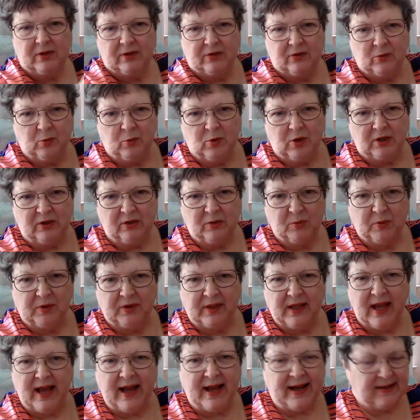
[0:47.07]
this once, but
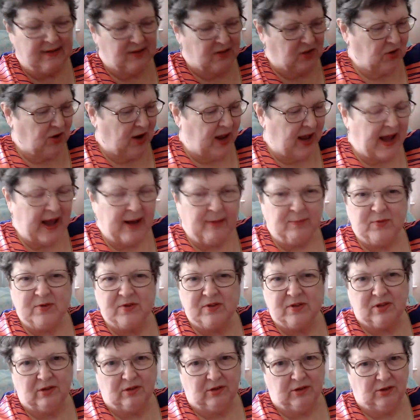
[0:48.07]
the hats are
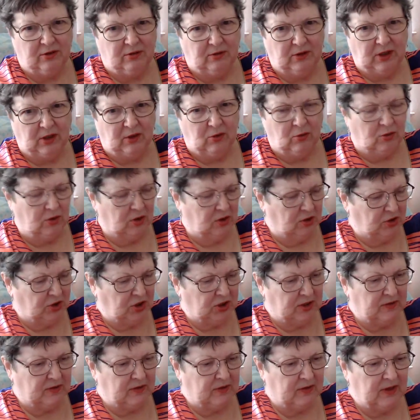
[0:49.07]
absolutely
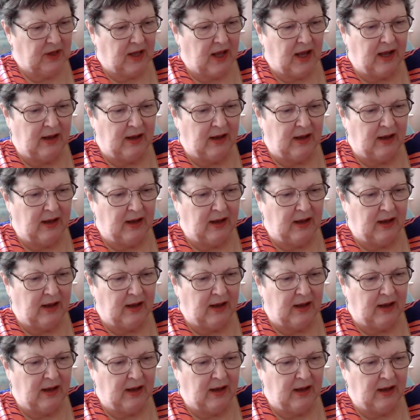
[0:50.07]
gorgeous.